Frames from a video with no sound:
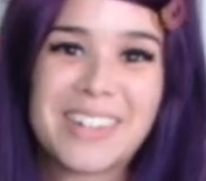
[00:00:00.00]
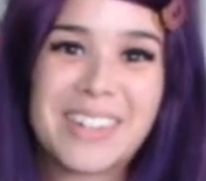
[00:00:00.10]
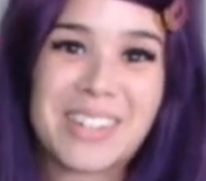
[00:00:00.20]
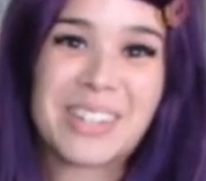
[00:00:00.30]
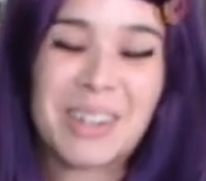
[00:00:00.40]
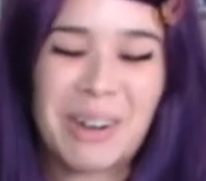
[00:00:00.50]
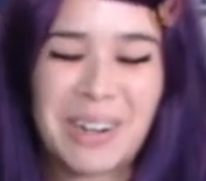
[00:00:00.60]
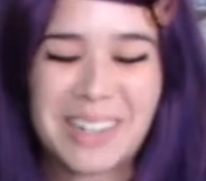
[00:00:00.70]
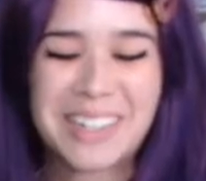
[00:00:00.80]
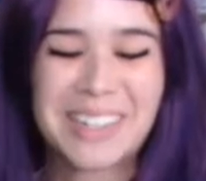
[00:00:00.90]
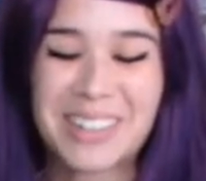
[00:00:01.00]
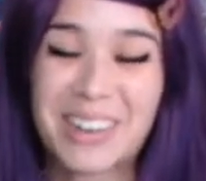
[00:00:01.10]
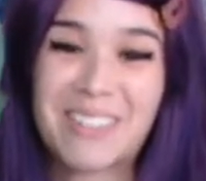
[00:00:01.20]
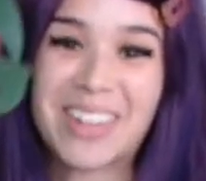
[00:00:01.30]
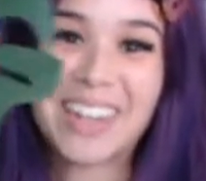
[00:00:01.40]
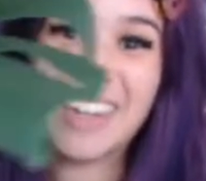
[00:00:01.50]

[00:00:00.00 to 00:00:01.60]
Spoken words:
She's so heavy.